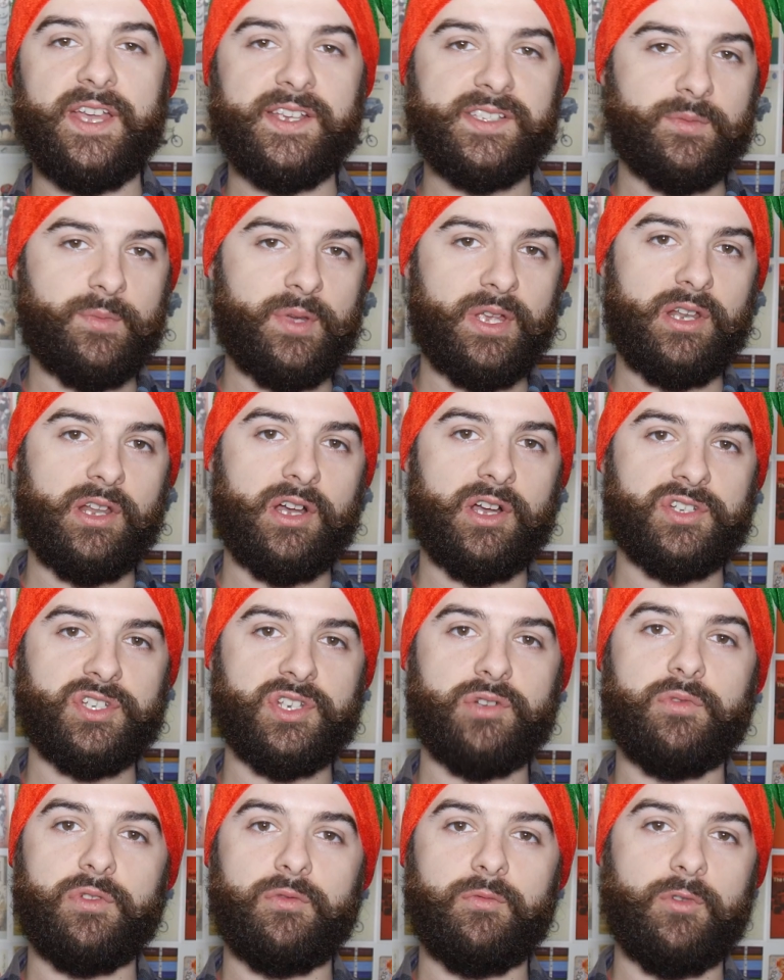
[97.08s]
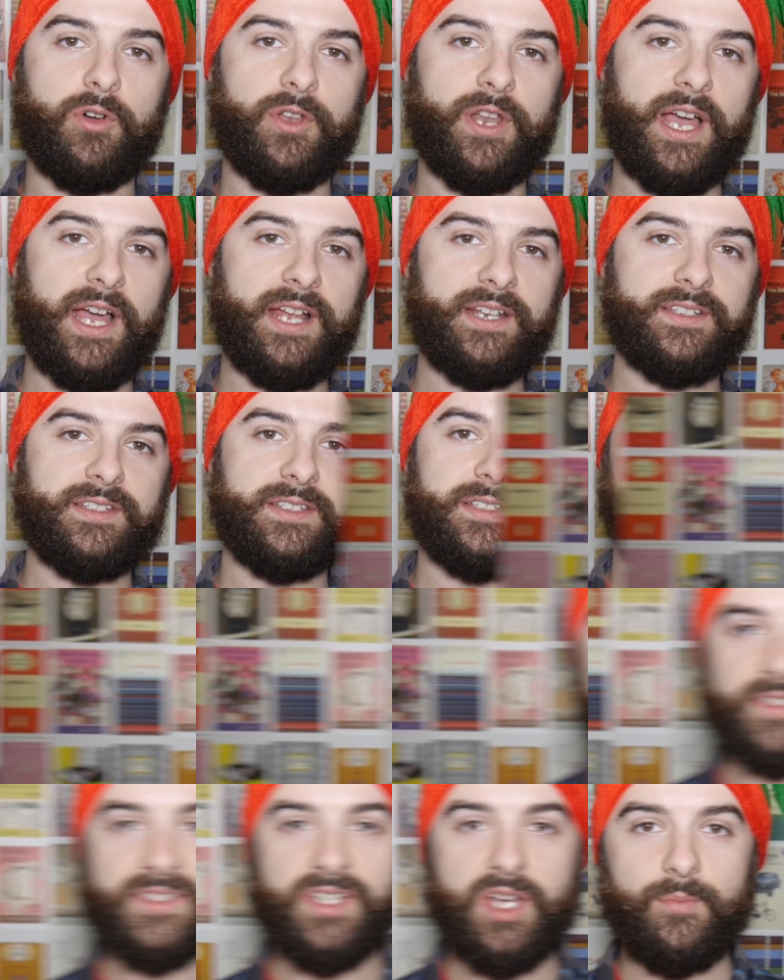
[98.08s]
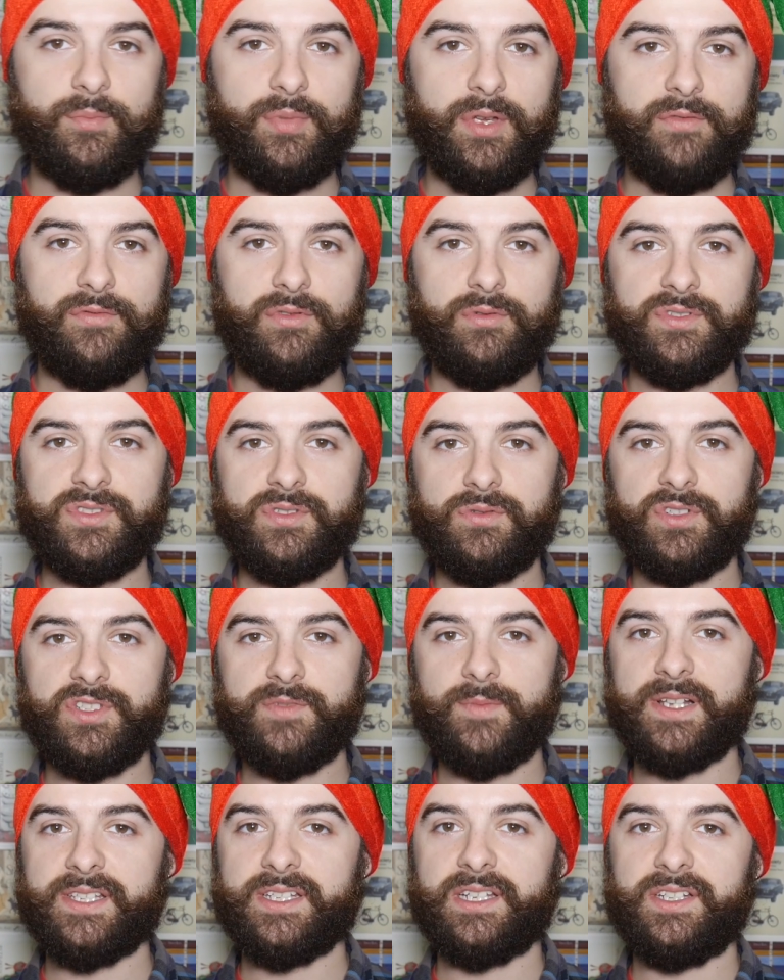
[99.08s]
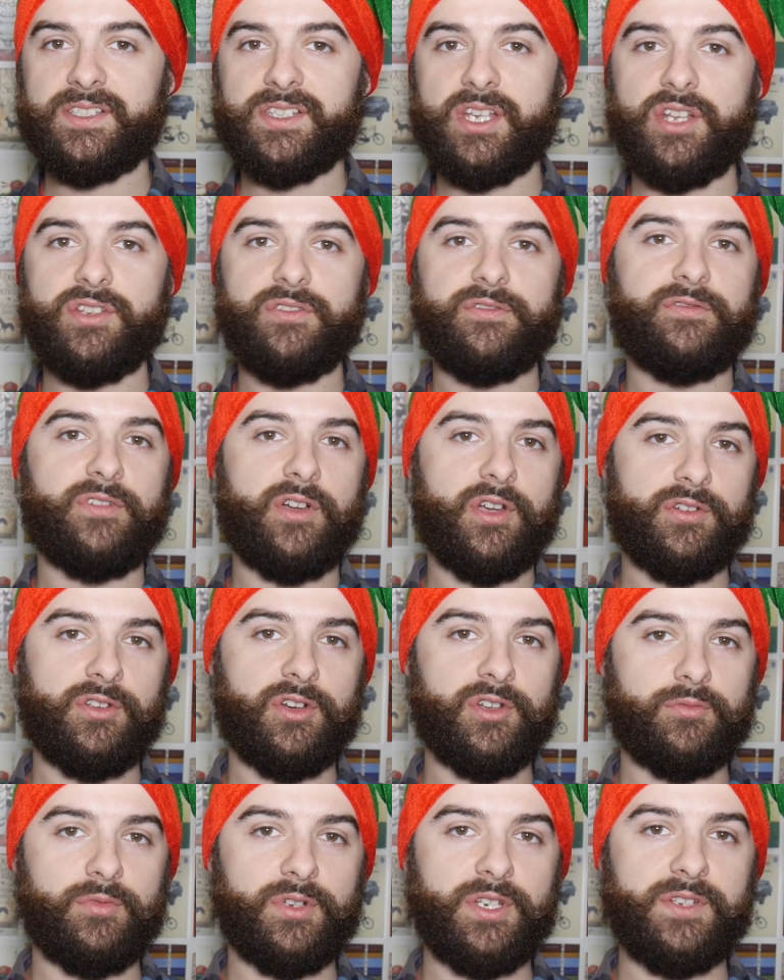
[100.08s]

it is a bit larger with one hand. Next up, if you want to automatically turn your phone on